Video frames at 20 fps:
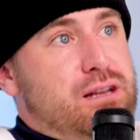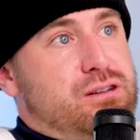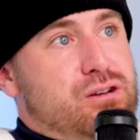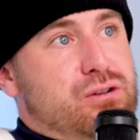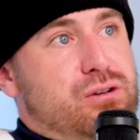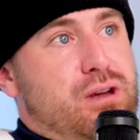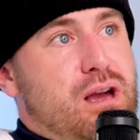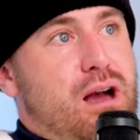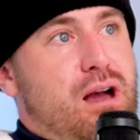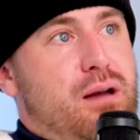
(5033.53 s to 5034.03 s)
I
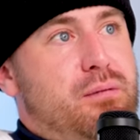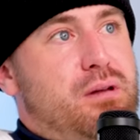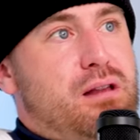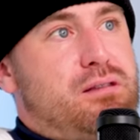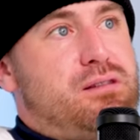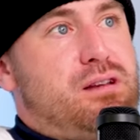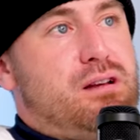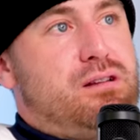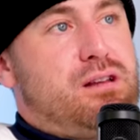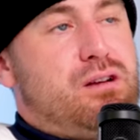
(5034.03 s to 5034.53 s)
need to,
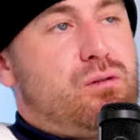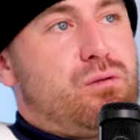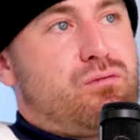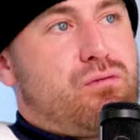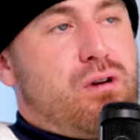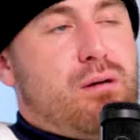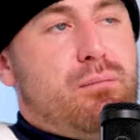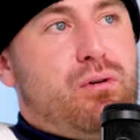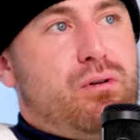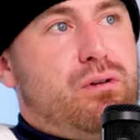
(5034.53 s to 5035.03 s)
yeah. I mean, I do
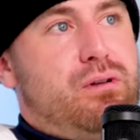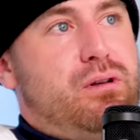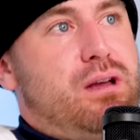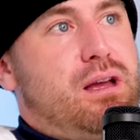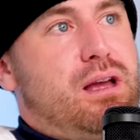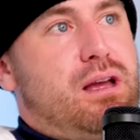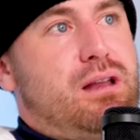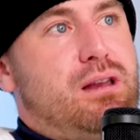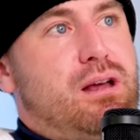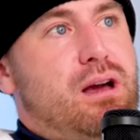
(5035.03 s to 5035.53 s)
deal with
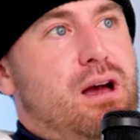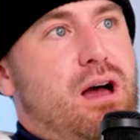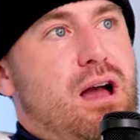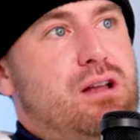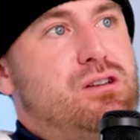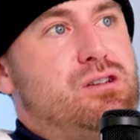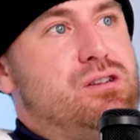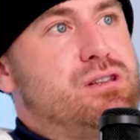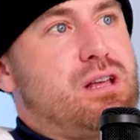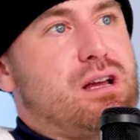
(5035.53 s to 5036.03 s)
Rumble, and
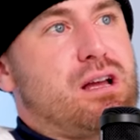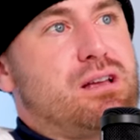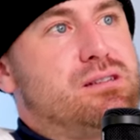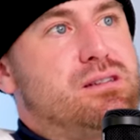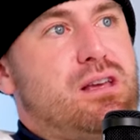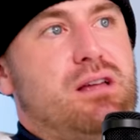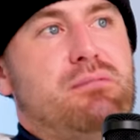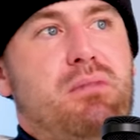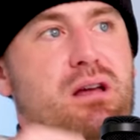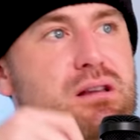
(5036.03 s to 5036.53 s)
uh, I just,
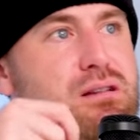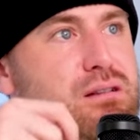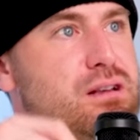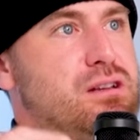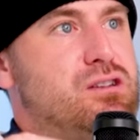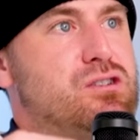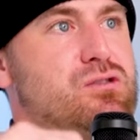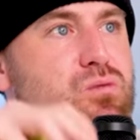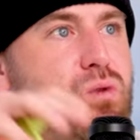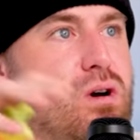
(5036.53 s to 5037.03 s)
like I said,
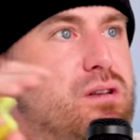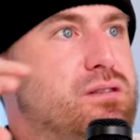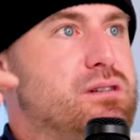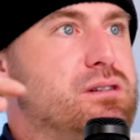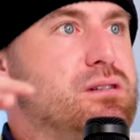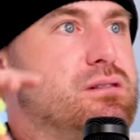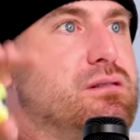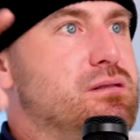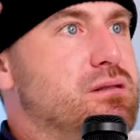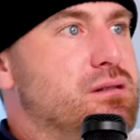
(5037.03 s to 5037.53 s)
mentally just
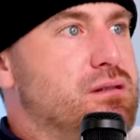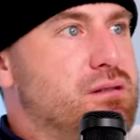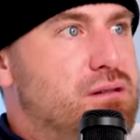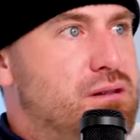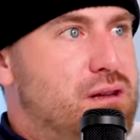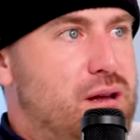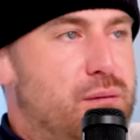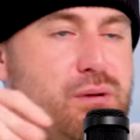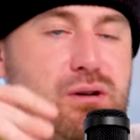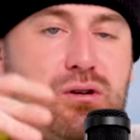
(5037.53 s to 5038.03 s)
wasn't
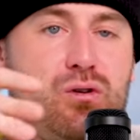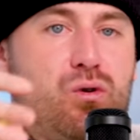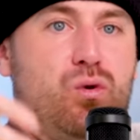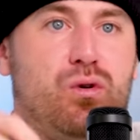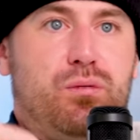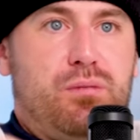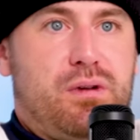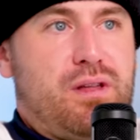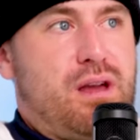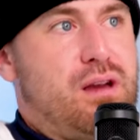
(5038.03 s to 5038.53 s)
they've
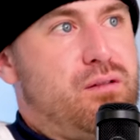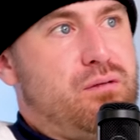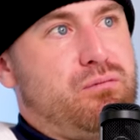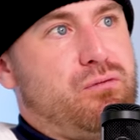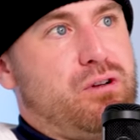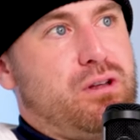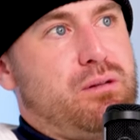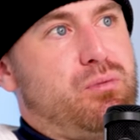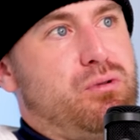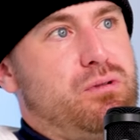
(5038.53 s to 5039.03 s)
been cool with me.
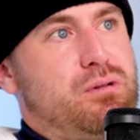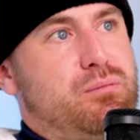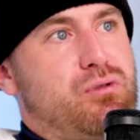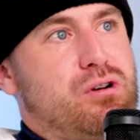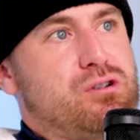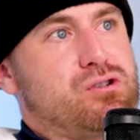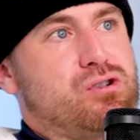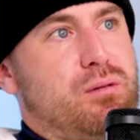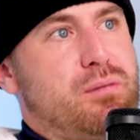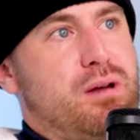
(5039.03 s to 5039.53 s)
They haven't really
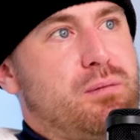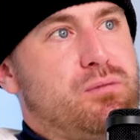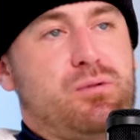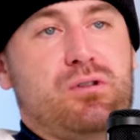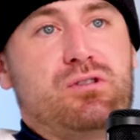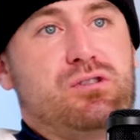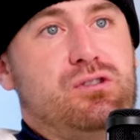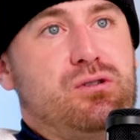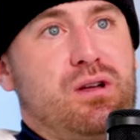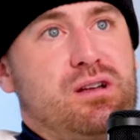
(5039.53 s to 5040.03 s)
put any pressure on
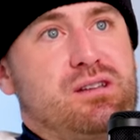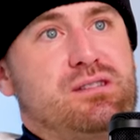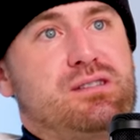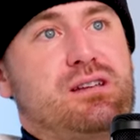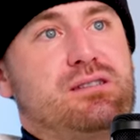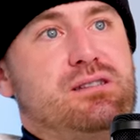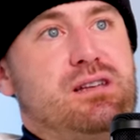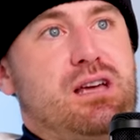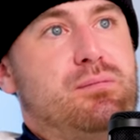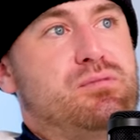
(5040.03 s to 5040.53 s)
me. I'm supposed to do
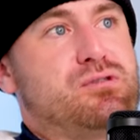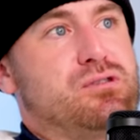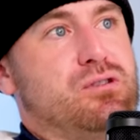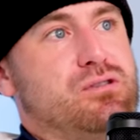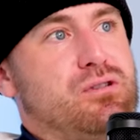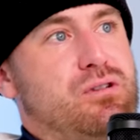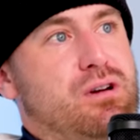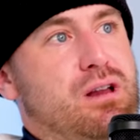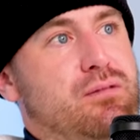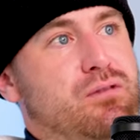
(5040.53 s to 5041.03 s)
like 60
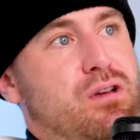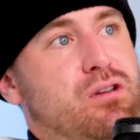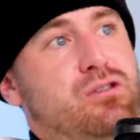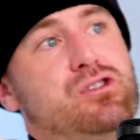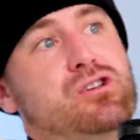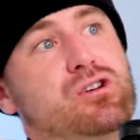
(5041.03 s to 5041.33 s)
episodes already.